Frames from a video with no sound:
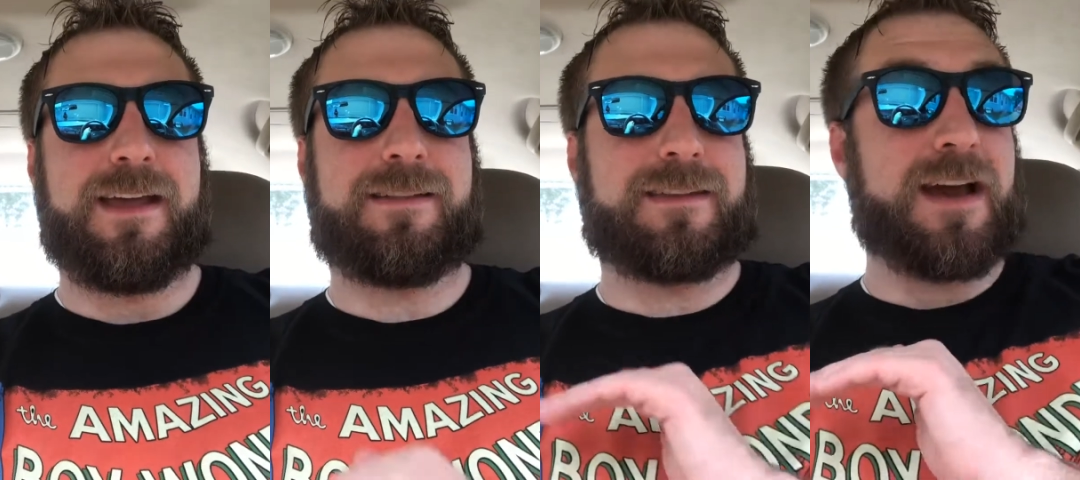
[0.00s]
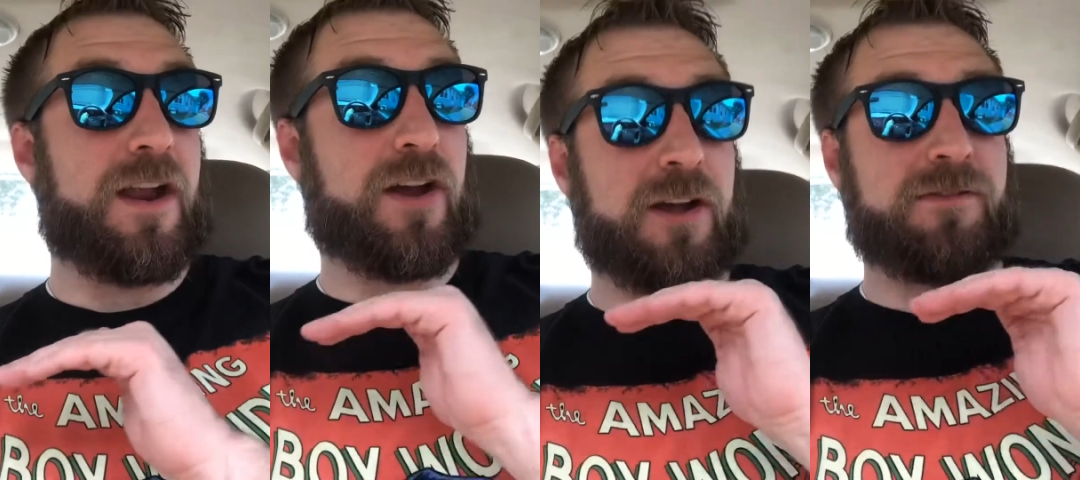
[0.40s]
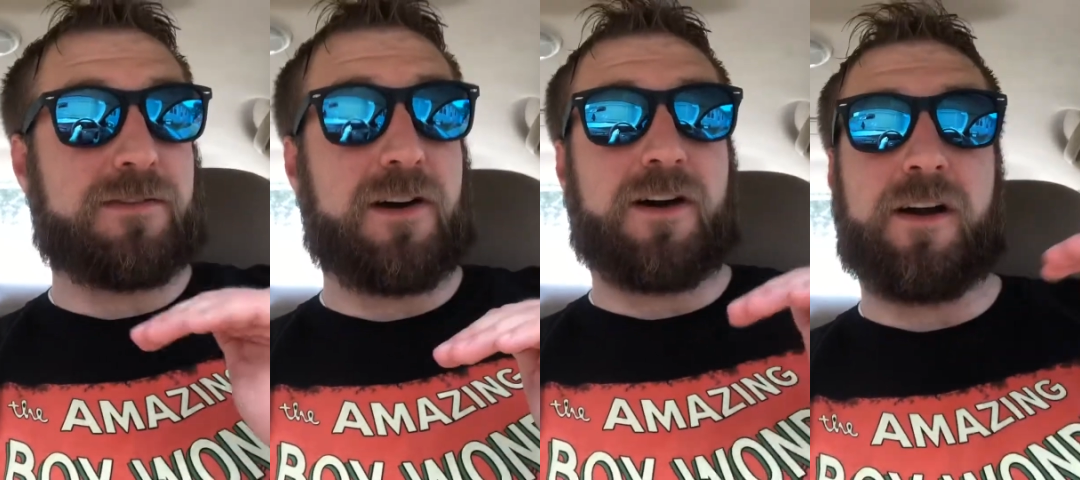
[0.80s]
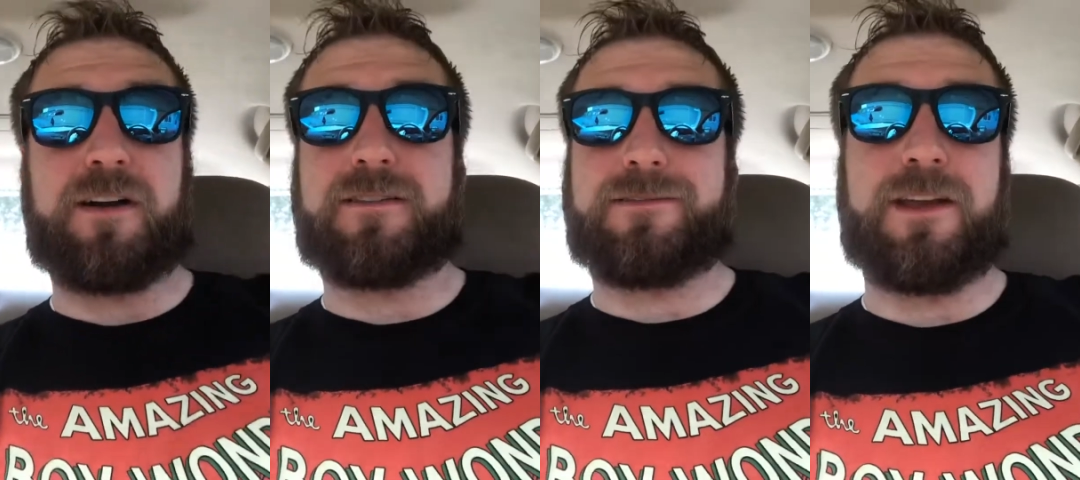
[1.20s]
It's got a good
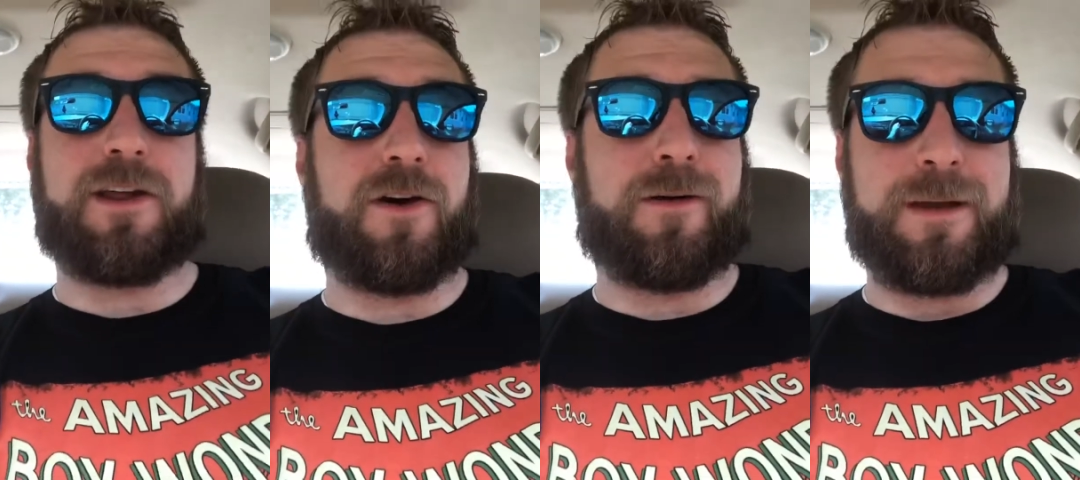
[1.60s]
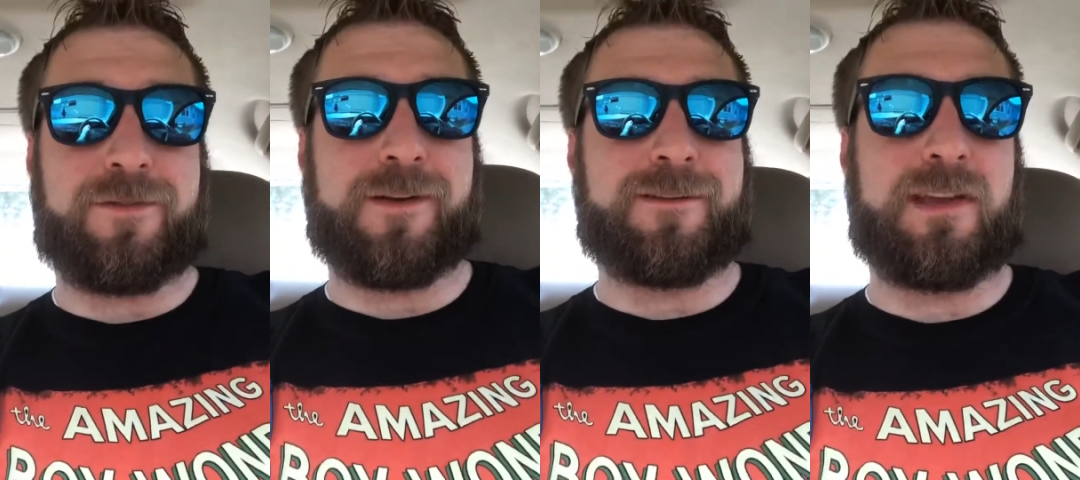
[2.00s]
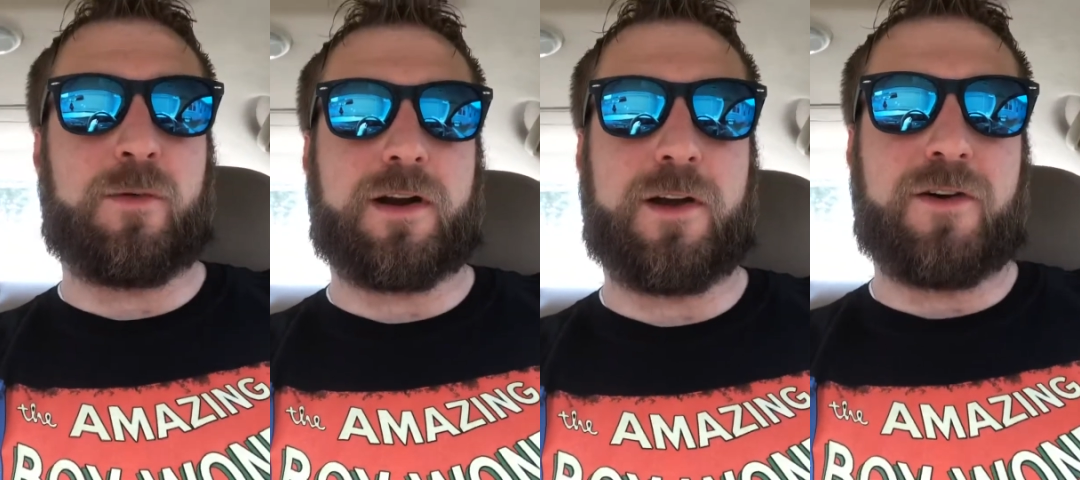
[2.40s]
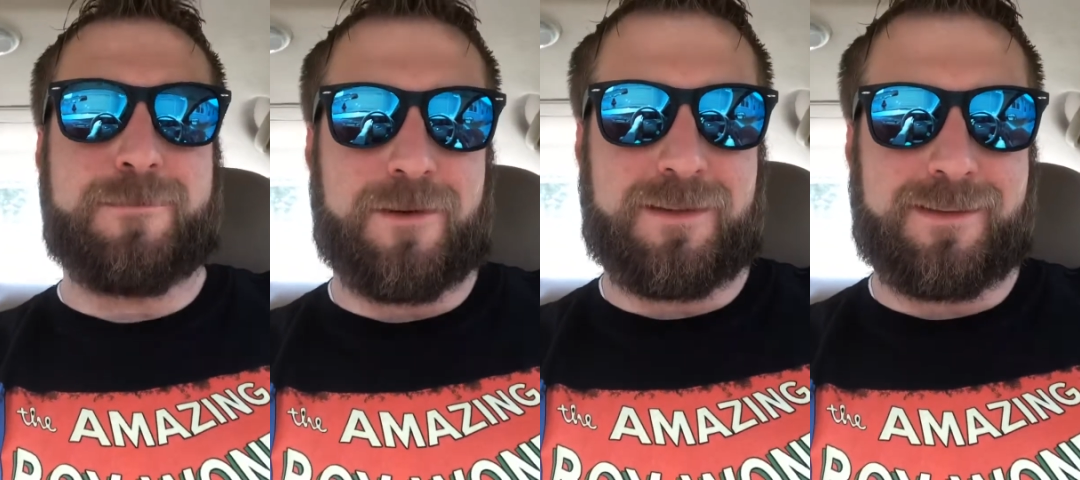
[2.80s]
start, I'm interested to see where it goes.
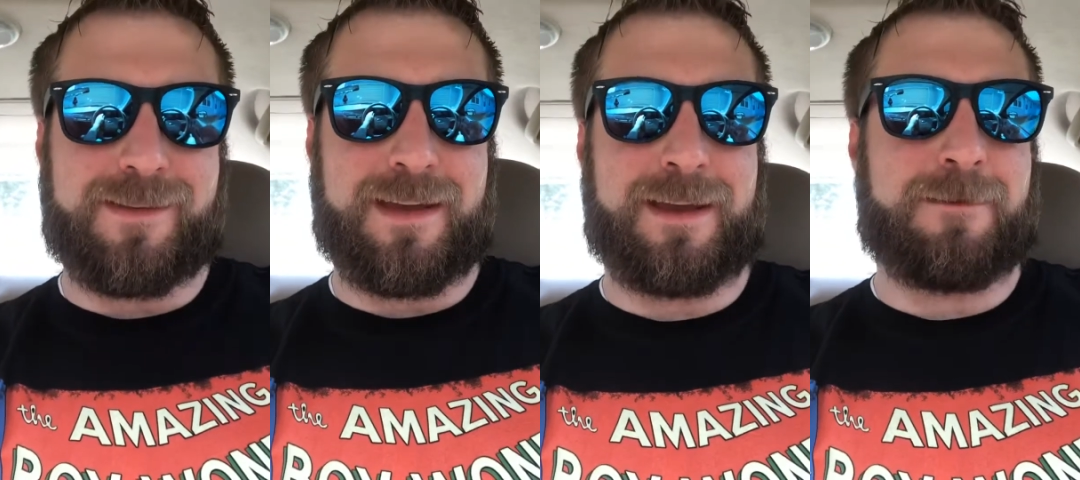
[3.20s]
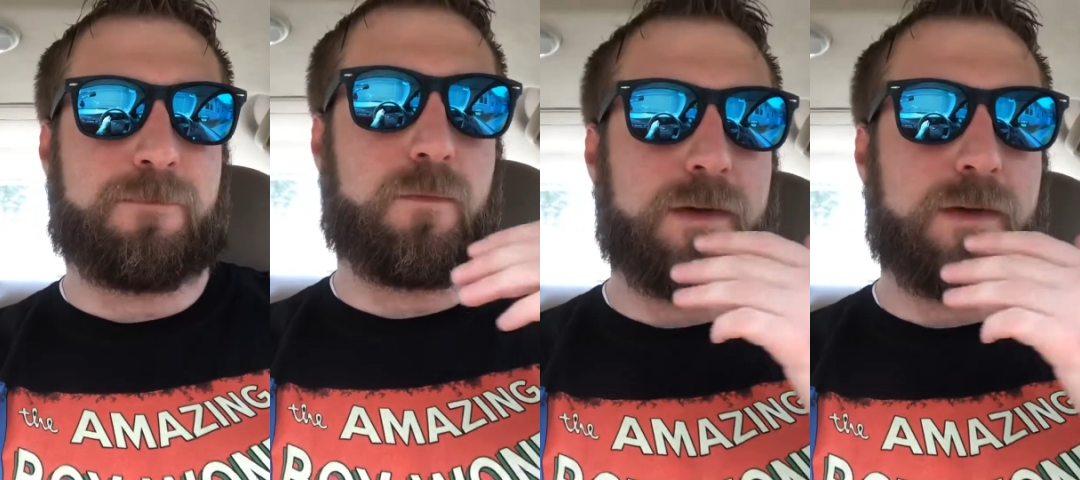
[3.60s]
I'm interested to see,